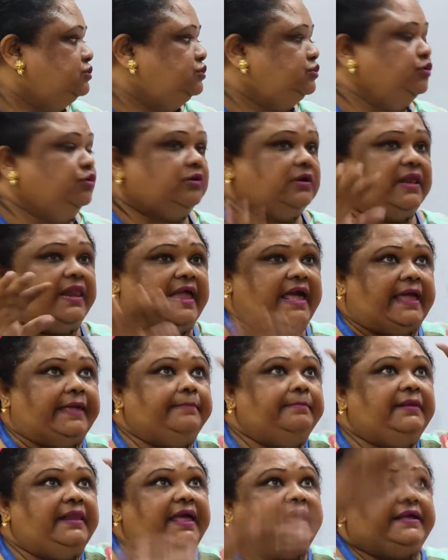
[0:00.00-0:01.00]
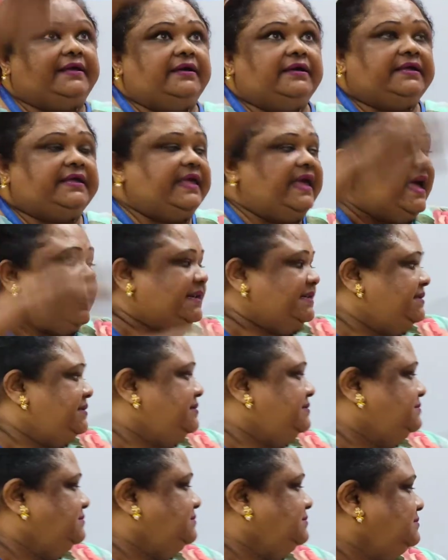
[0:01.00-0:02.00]
to climb like a cat,
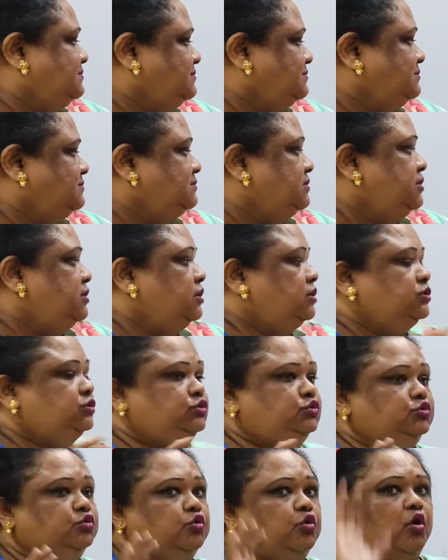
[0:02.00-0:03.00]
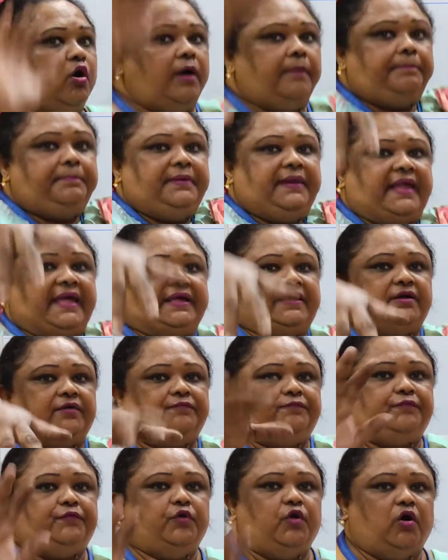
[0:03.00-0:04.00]
to hop like a
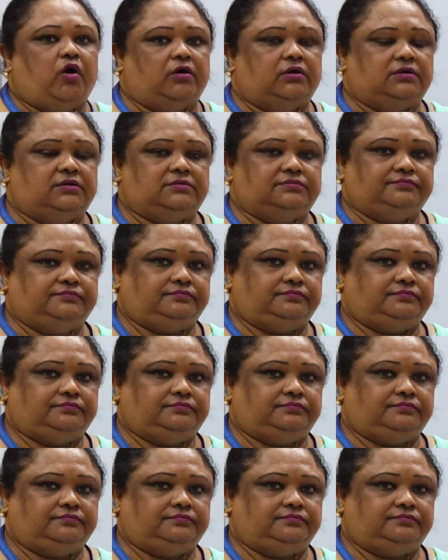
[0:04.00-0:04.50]
frog,